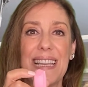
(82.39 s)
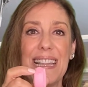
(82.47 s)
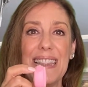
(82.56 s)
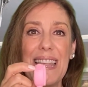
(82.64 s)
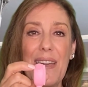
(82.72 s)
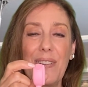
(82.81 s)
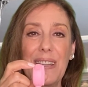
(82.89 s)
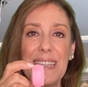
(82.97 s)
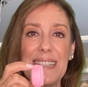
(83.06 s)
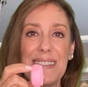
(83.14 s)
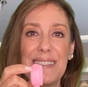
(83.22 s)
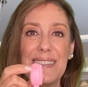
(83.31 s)
clever
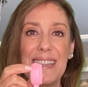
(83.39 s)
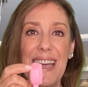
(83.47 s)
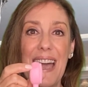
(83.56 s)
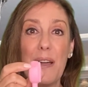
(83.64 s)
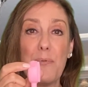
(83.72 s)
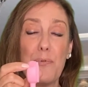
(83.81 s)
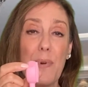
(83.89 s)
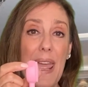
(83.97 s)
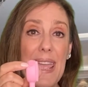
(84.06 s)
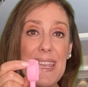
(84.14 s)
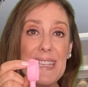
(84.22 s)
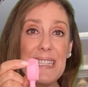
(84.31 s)
little
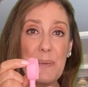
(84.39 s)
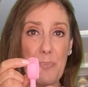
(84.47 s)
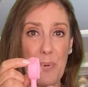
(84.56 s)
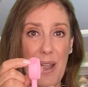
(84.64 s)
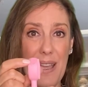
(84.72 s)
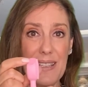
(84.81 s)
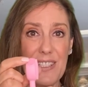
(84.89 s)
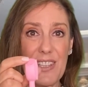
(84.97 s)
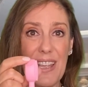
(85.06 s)
raised brush